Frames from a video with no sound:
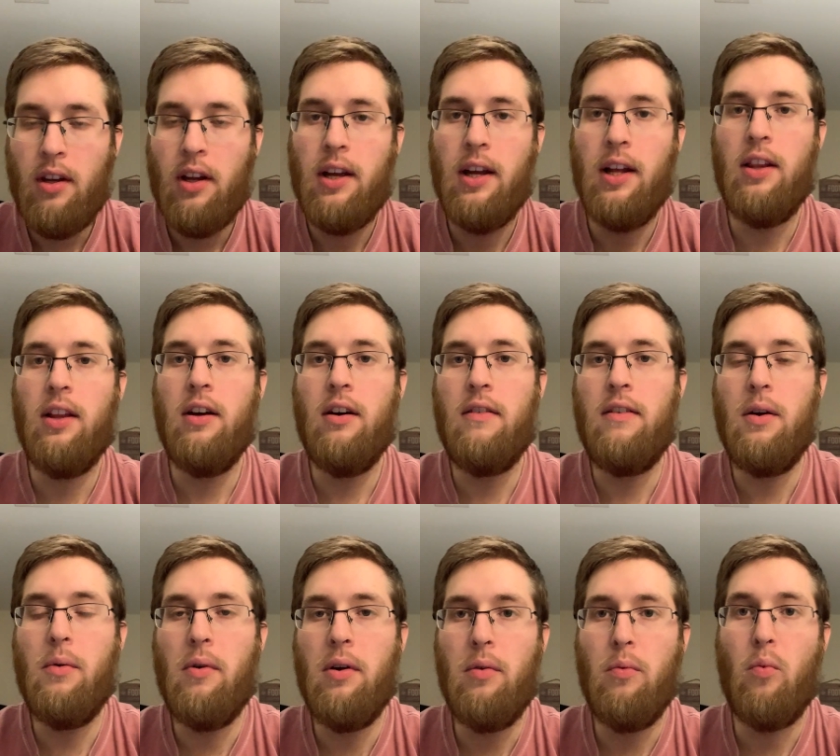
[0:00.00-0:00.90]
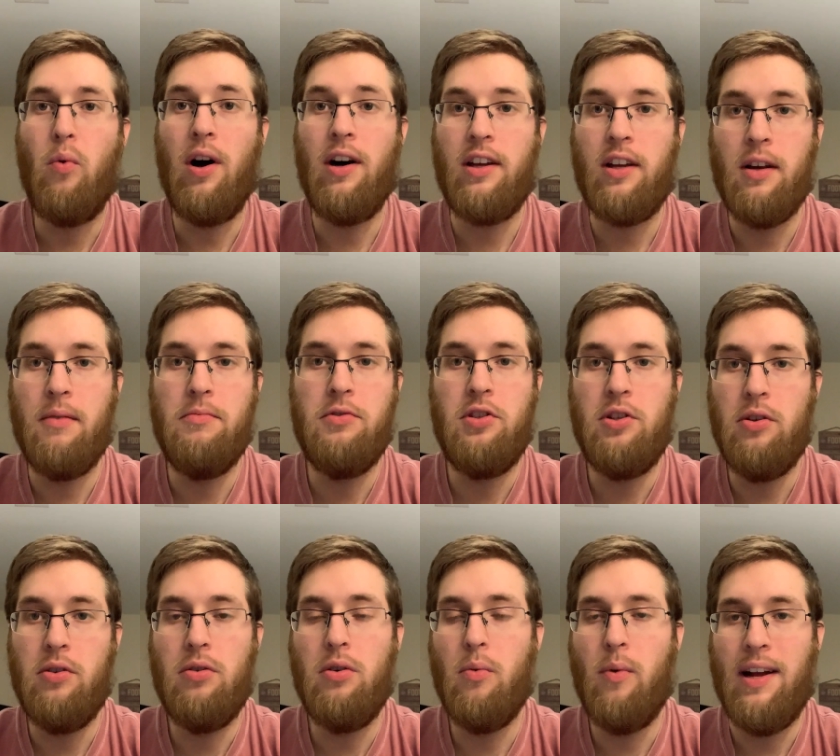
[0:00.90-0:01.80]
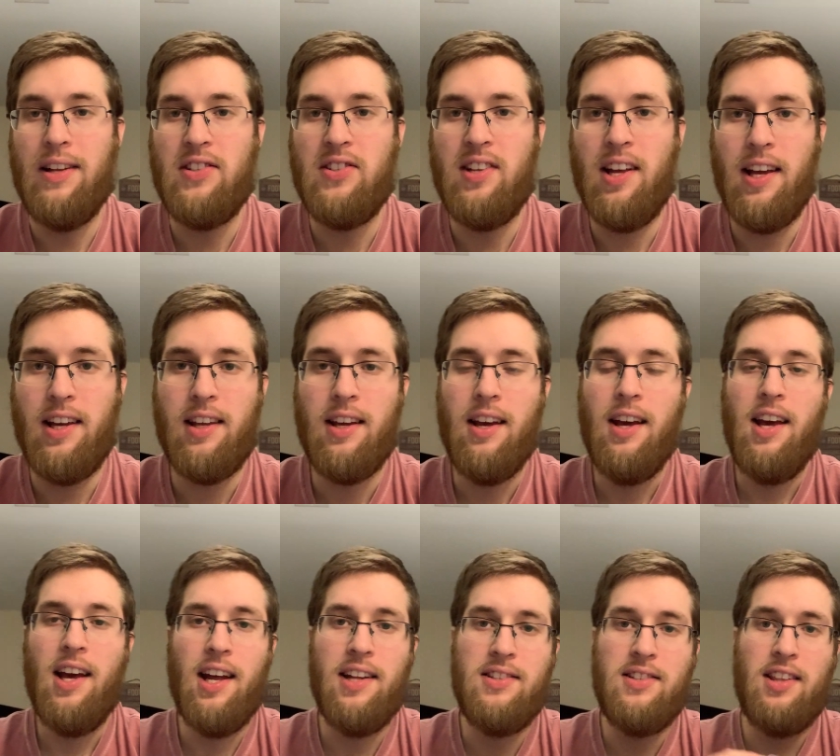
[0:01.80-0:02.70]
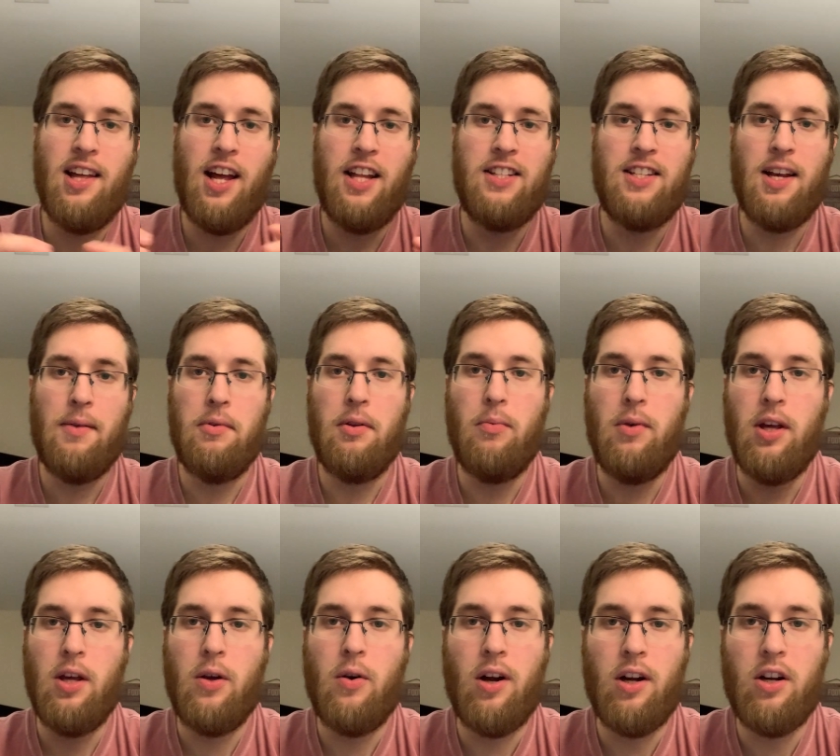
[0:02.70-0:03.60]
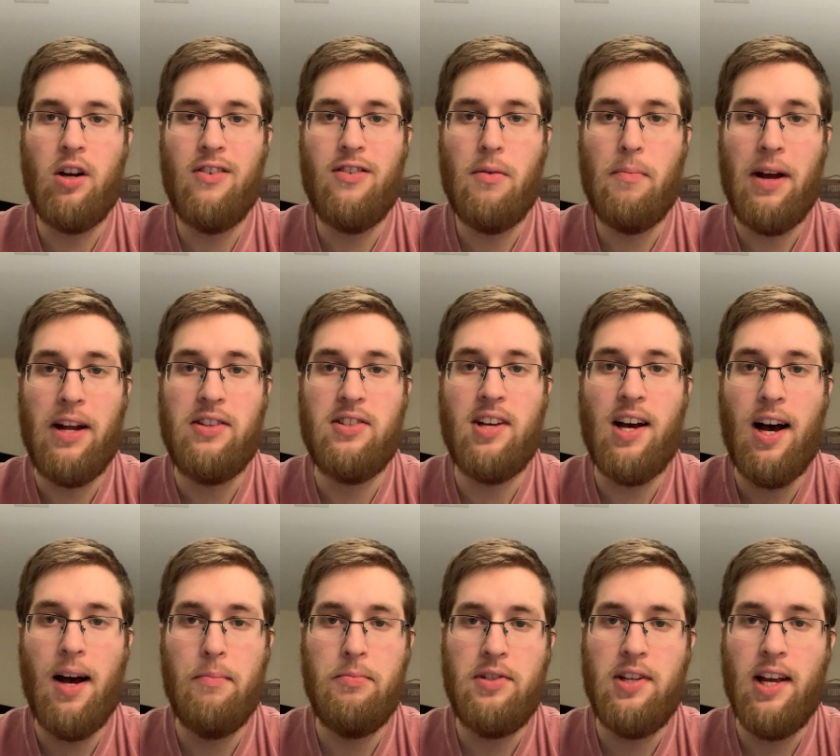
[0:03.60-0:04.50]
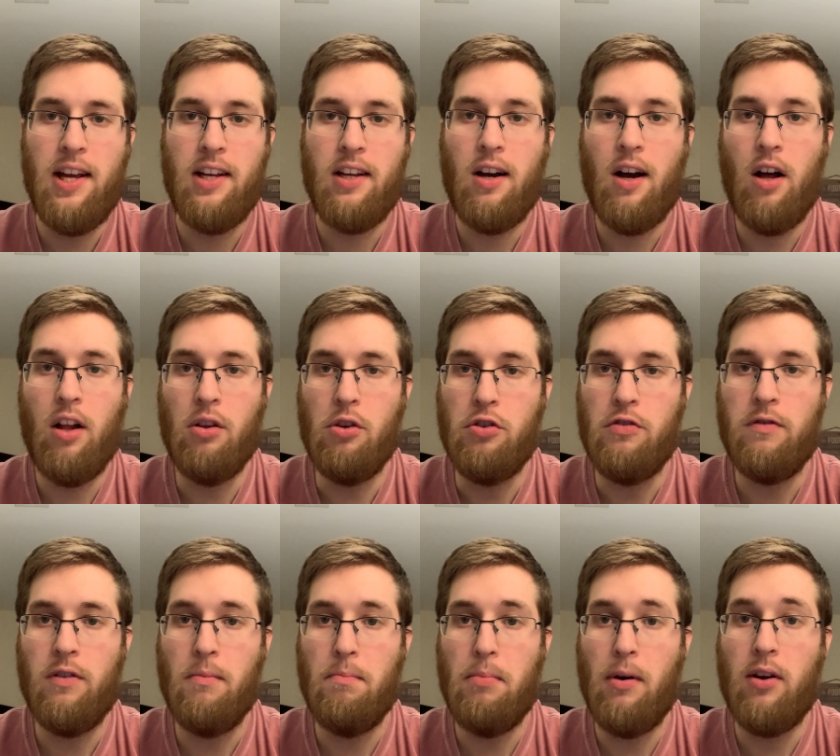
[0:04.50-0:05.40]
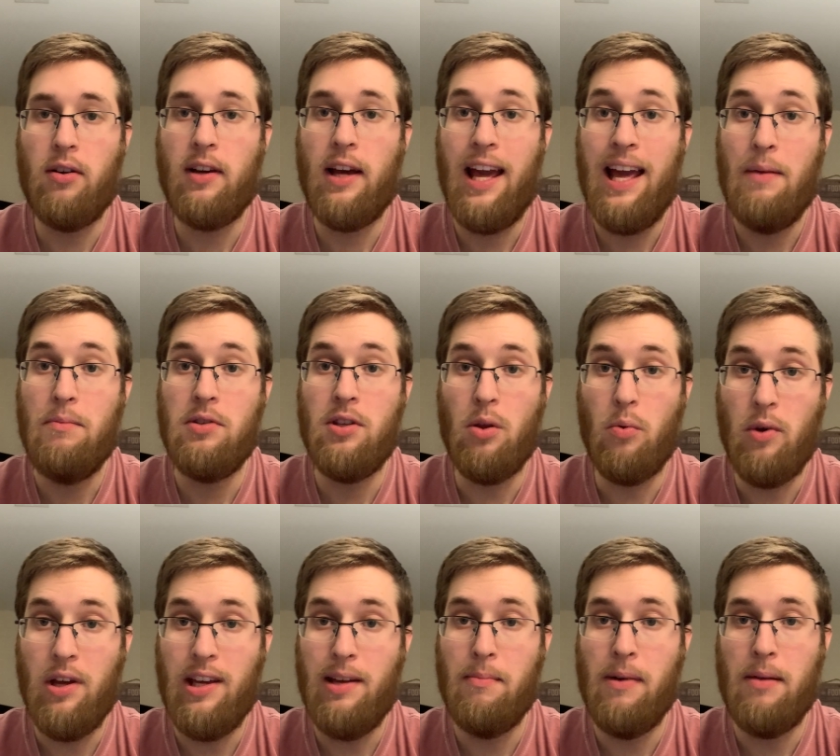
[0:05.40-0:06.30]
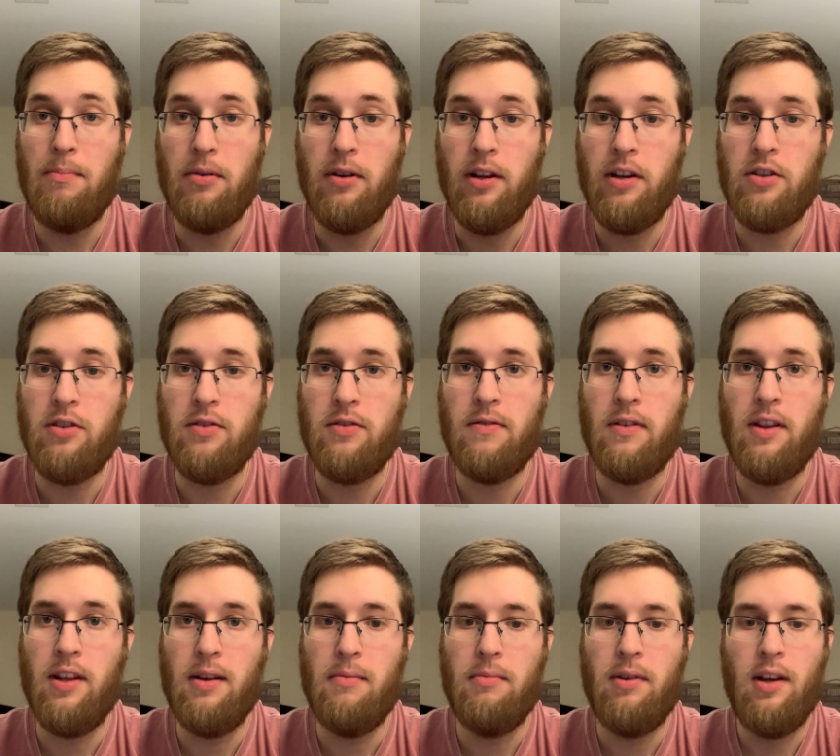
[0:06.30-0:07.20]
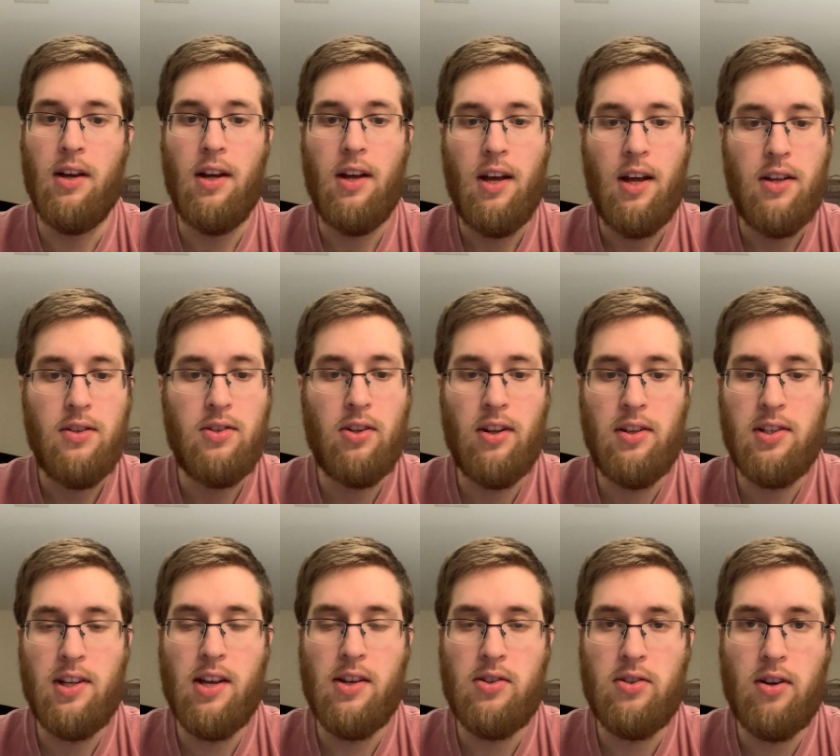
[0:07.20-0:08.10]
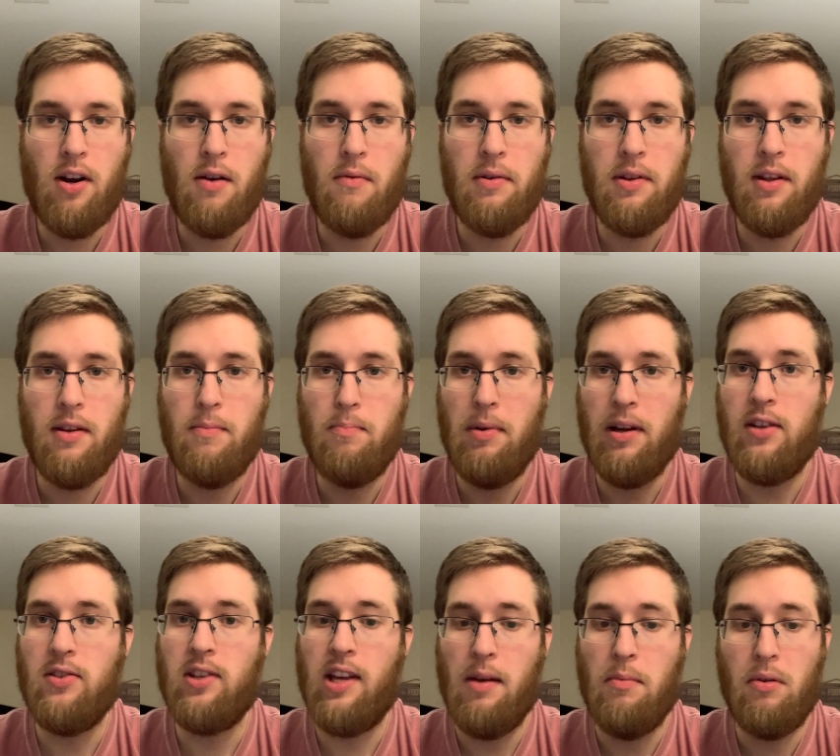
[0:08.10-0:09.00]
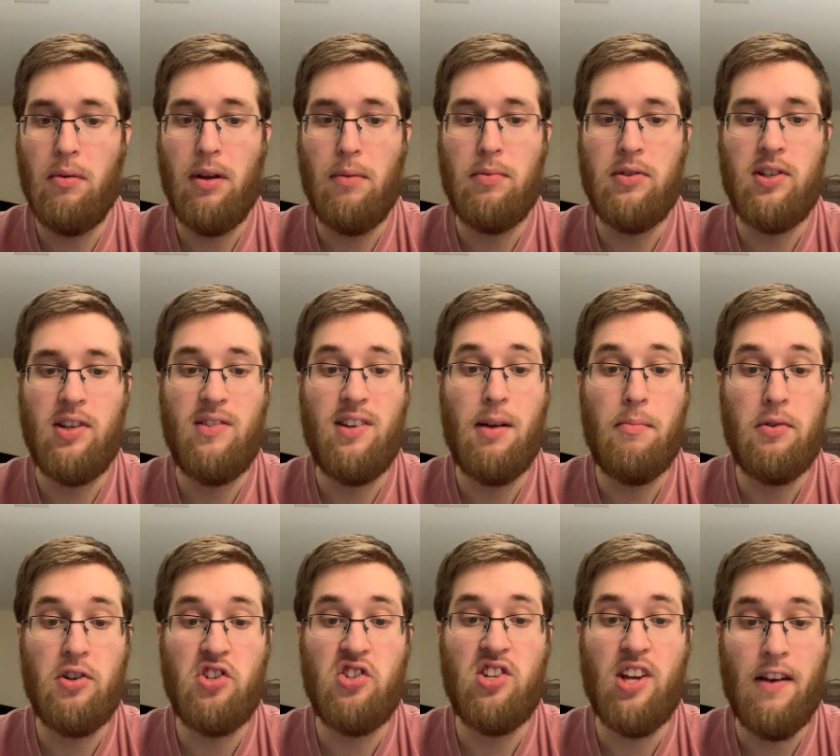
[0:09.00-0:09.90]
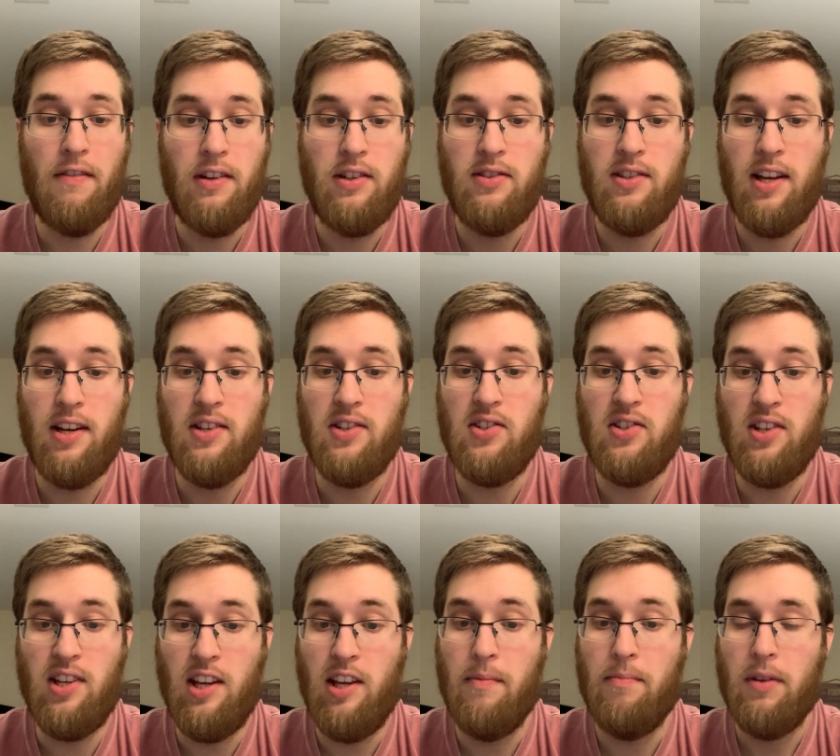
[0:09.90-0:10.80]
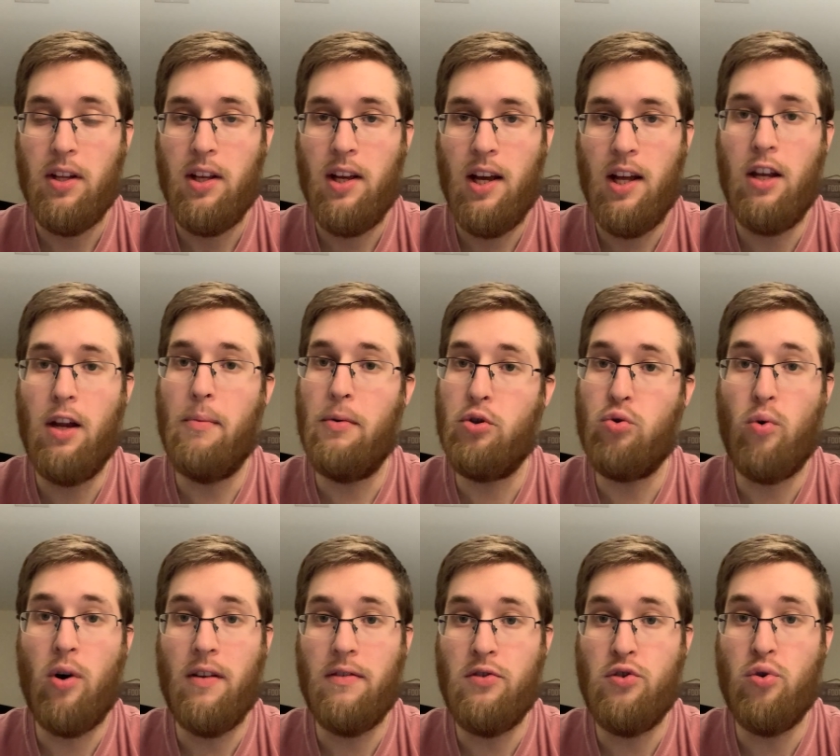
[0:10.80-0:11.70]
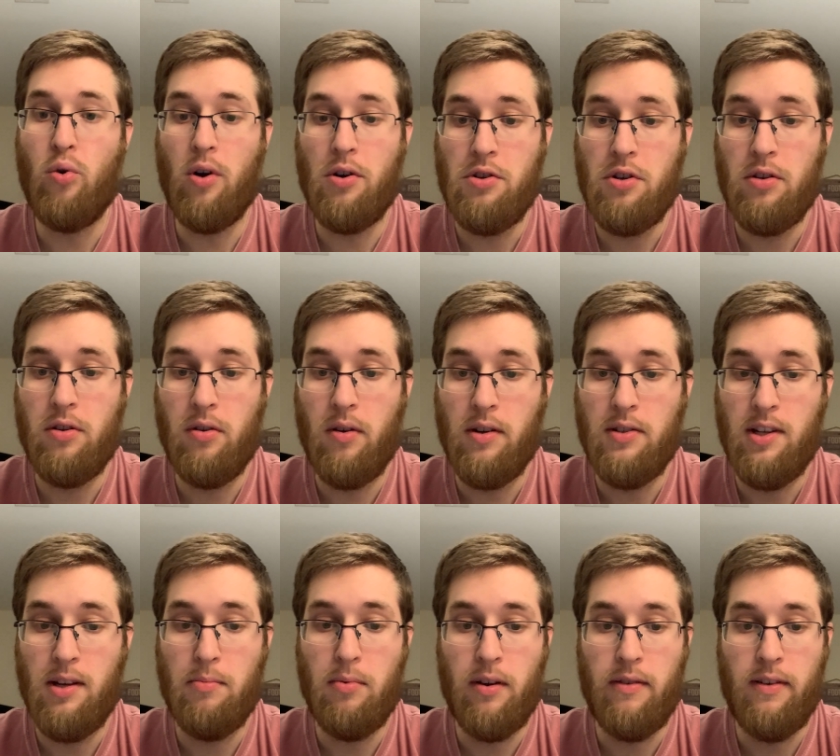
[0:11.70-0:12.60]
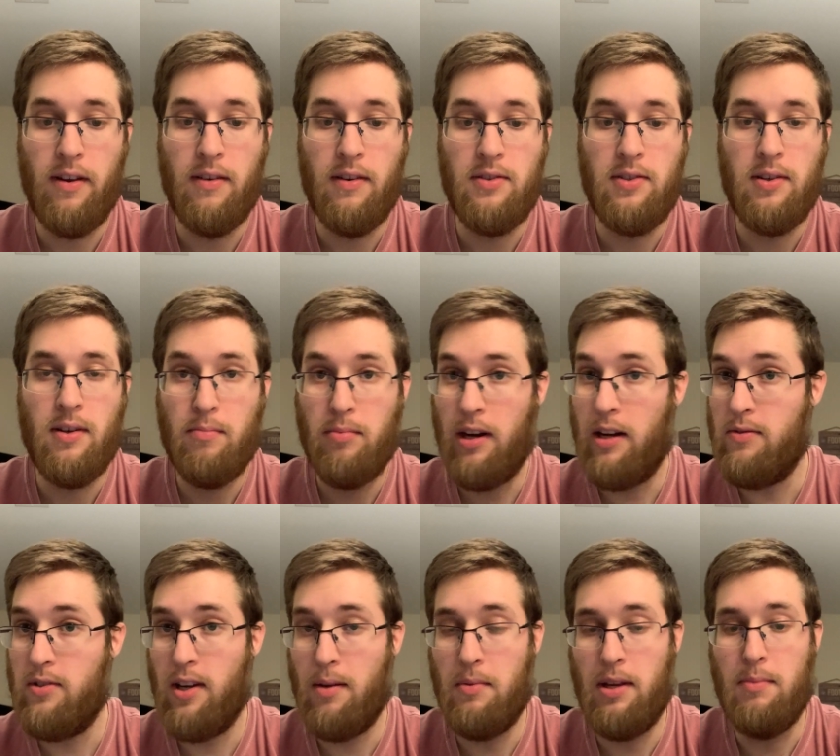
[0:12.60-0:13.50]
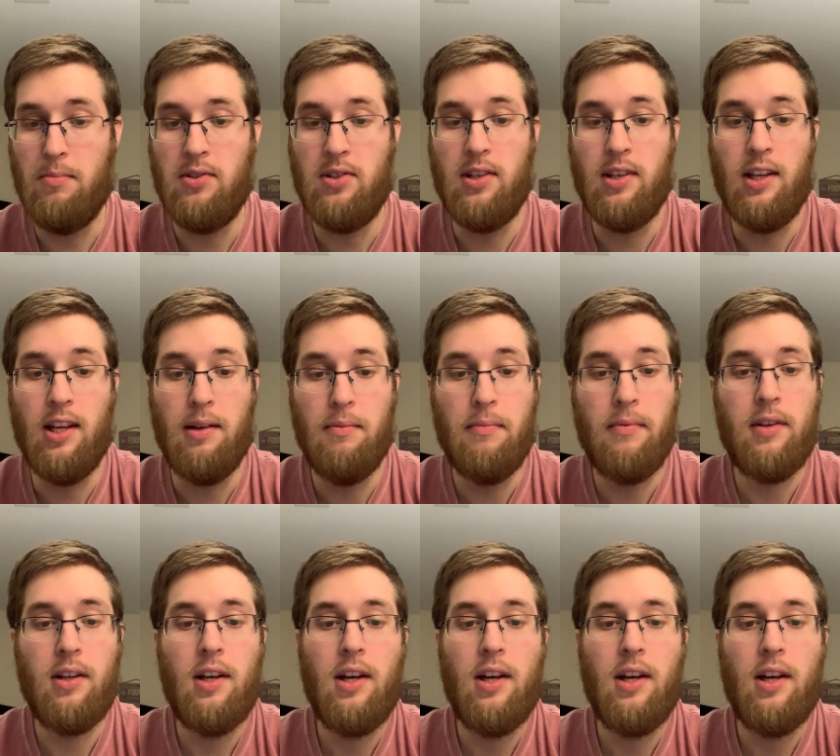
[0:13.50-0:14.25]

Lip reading: Hello everyone, welcome to Durrett's Take. It's that time of the week where I go over my top 10 college football games of the week and my predictions for them. So let's get started with the biggest game of the week between number 7, Tennessee, and number 12, Georgia, who are 10-point favorites, primetime ABC game.